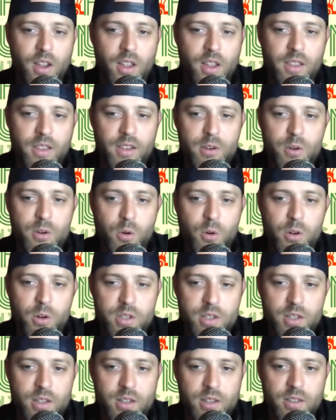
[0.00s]
This course
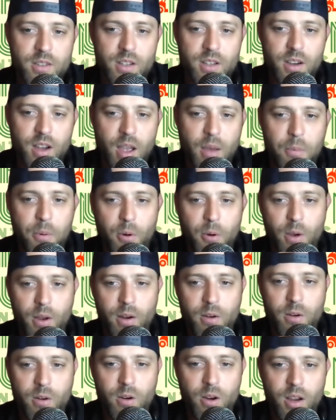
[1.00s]
has got
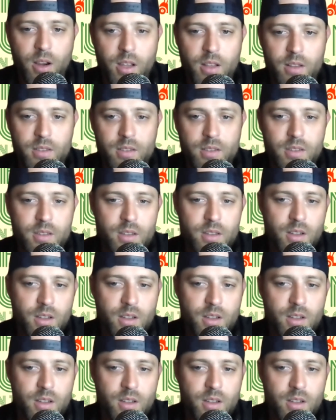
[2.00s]
Poana greens